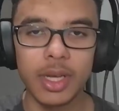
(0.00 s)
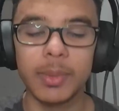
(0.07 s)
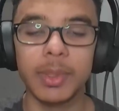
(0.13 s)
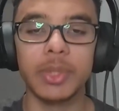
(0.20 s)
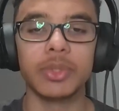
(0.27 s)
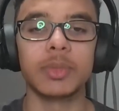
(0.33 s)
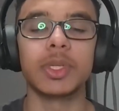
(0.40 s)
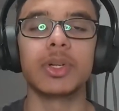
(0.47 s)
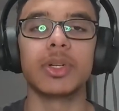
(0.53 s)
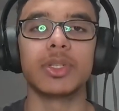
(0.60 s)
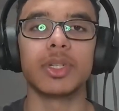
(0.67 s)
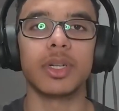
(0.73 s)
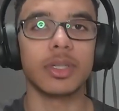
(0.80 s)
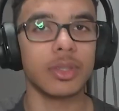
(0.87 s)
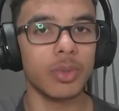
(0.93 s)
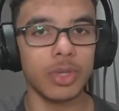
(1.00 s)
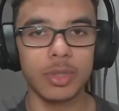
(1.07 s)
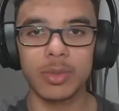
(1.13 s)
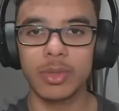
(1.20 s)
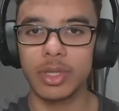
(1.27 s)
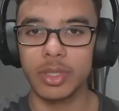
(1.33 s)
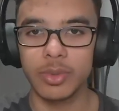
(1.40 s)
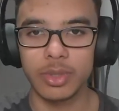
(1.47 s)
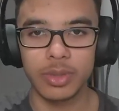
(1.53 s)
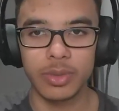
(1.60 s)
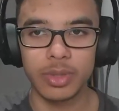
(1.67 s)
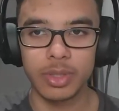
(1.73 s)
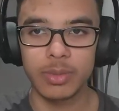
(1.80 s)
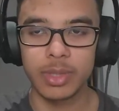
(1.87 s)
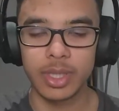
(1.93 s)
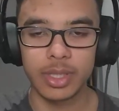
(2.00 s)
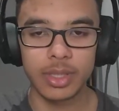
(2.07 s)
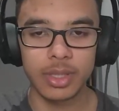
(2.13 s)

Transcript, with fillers: mean, it's going to be called Sonic Toys Party, what do you expect?